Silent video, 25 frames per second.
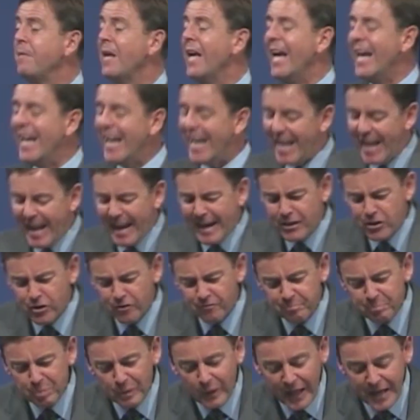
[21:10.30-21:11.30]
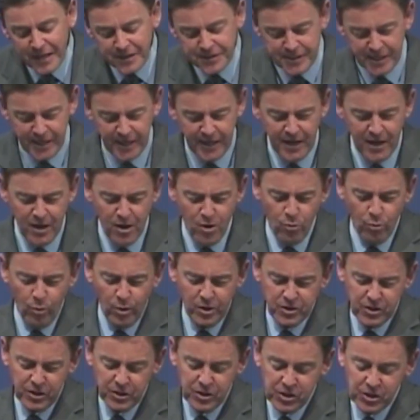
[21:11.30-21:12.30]
in an Age of Plenty
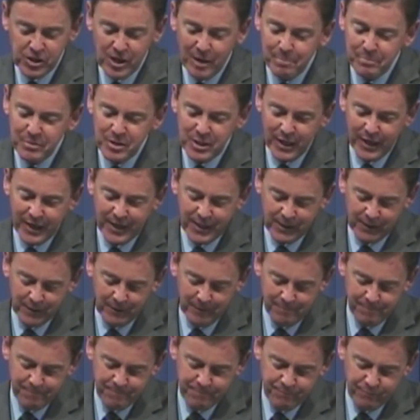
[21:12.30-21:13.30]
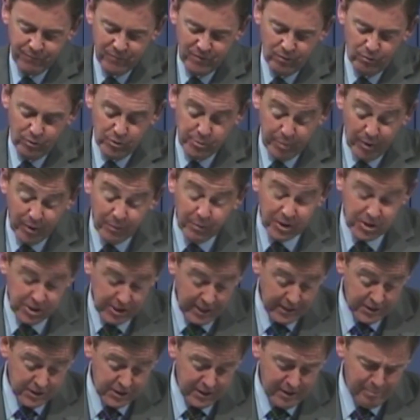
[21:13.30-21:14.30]
was the subtitle. It was published
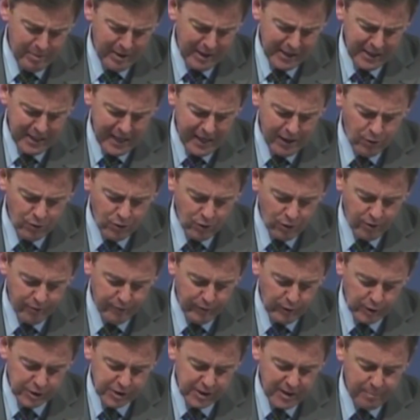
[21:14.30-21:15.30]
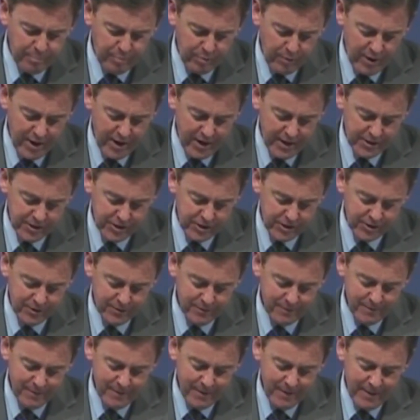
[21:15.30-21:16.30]
actually by Yale University Press.
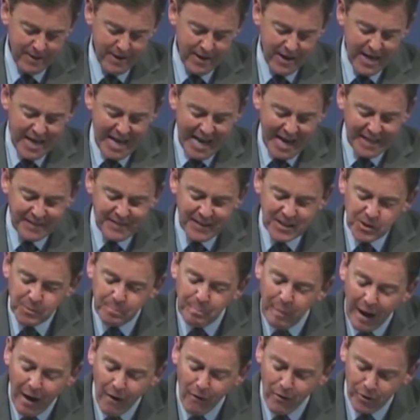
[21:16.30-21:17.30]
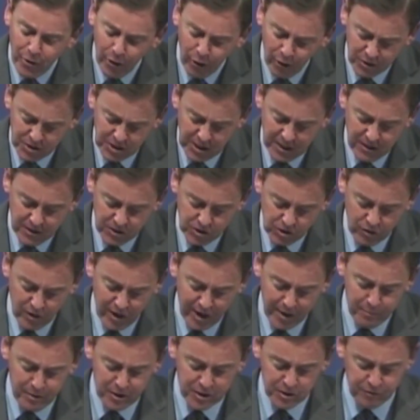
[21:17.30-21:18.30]
And this paradox he
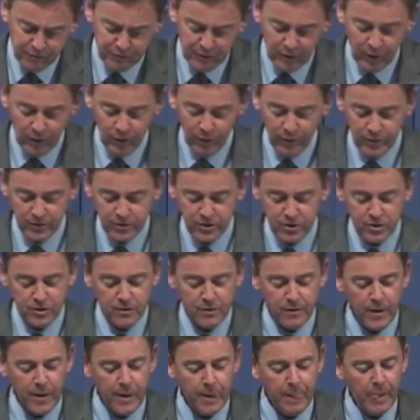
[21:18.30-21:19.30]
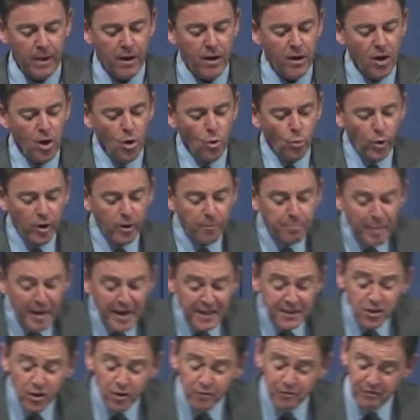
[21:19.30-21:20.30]
described as follows We're
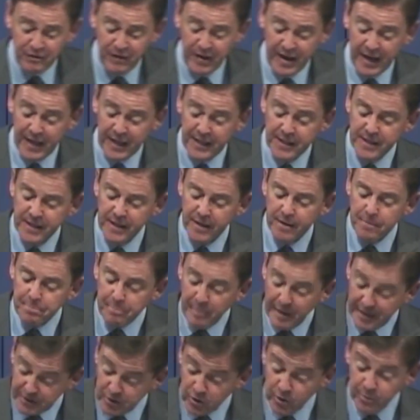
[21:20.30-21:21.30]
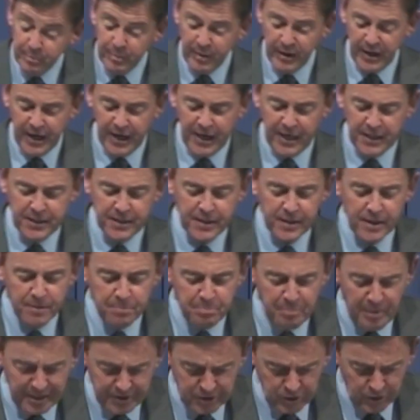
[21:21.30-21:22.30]
better fed, better paid,
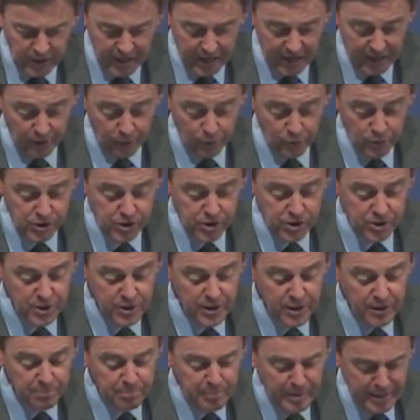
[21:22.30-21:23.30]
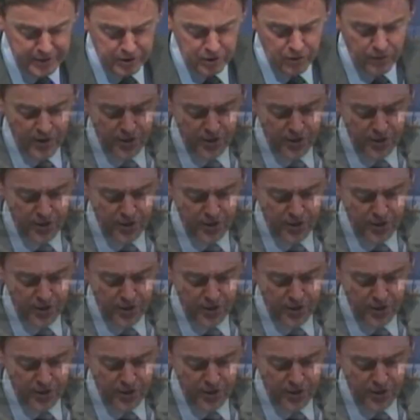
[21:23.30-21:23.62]
better housed, better